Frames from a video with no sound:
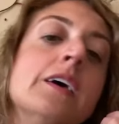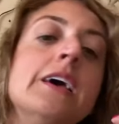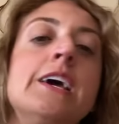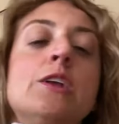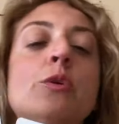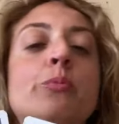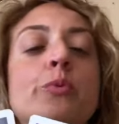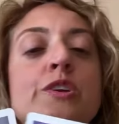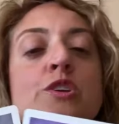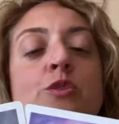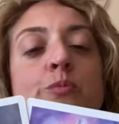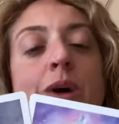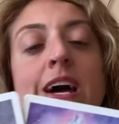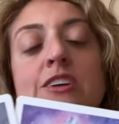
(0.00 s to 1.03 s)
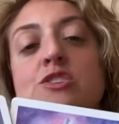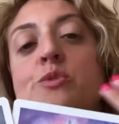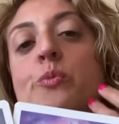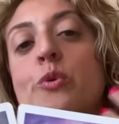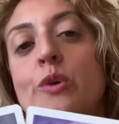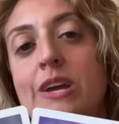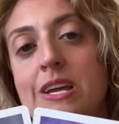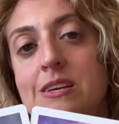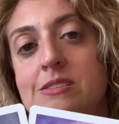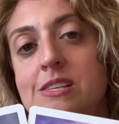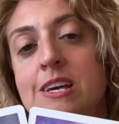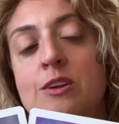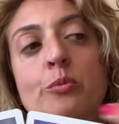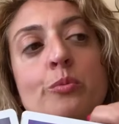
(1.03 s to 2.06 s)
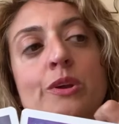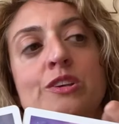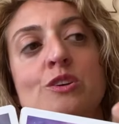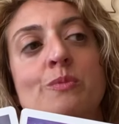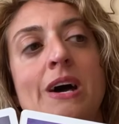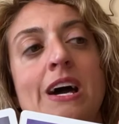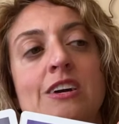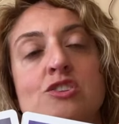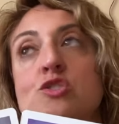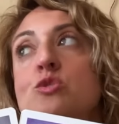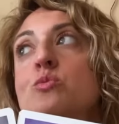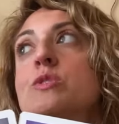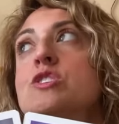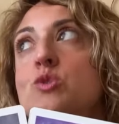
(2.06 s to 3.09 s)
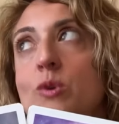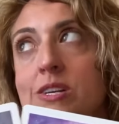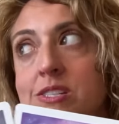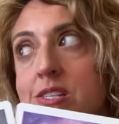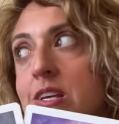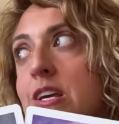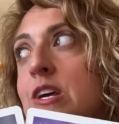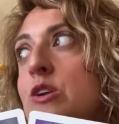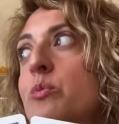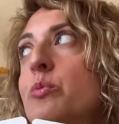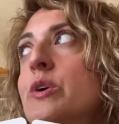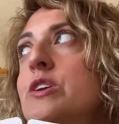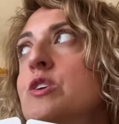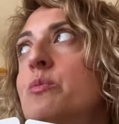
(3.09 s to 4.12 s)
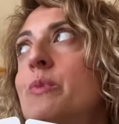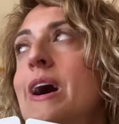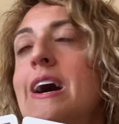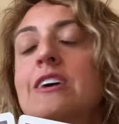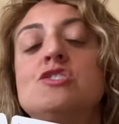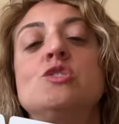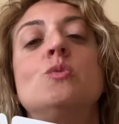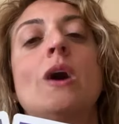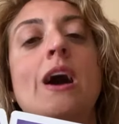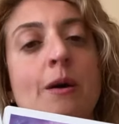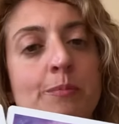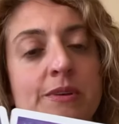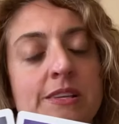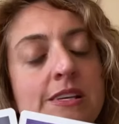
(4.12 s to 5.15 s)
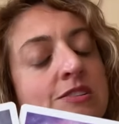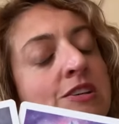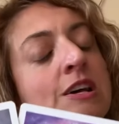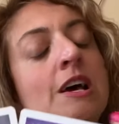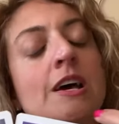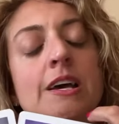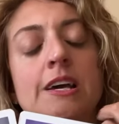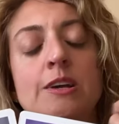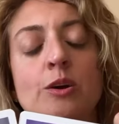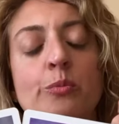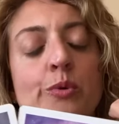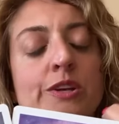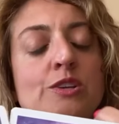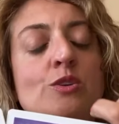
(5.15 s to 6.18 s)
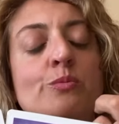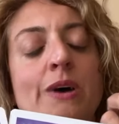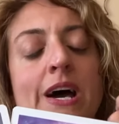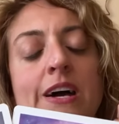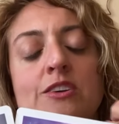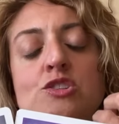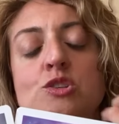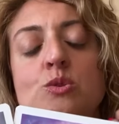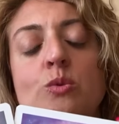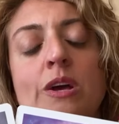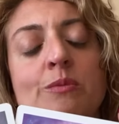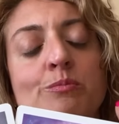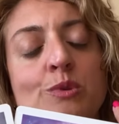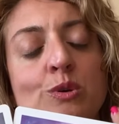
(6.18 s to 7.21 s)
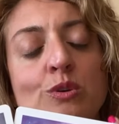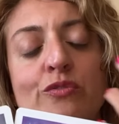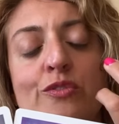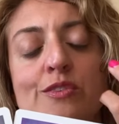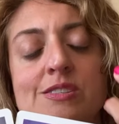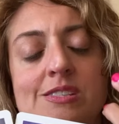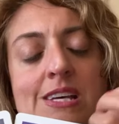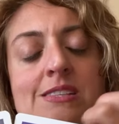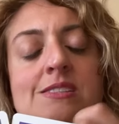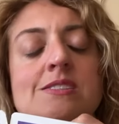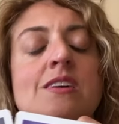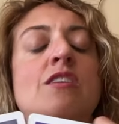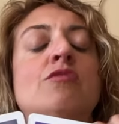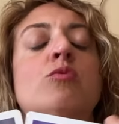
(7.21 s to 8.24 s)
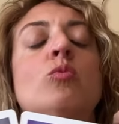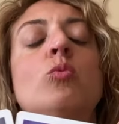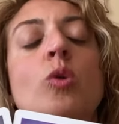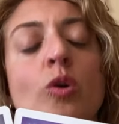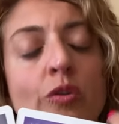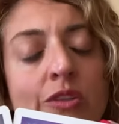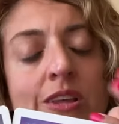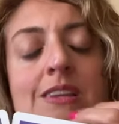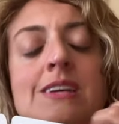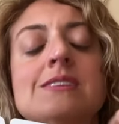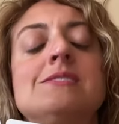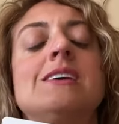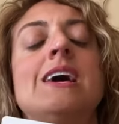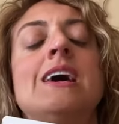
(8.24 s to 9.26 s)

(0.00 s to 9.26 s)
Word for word: It'll bring you back to praise. It'll bring you back to rejoicing. It'll bring you back to happiness. It'll bring you back to a beautiful sense of worthiness